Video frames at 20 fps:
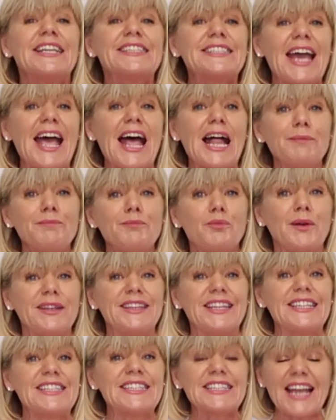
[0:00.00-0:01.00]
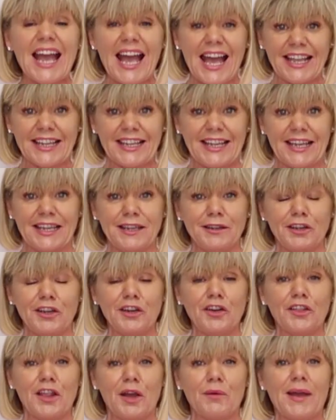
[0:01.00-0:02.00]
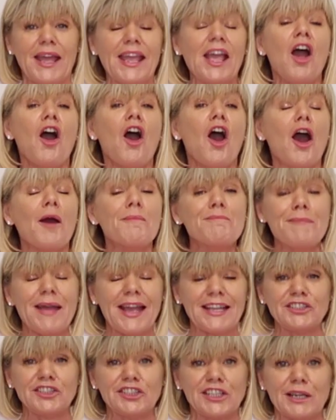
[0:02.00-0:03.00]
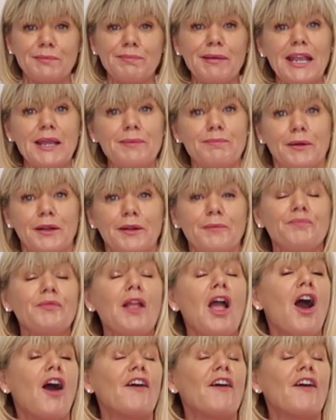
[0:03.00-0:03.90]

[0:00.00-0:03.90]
to help with the tagging, you know, that way, or mentioning people.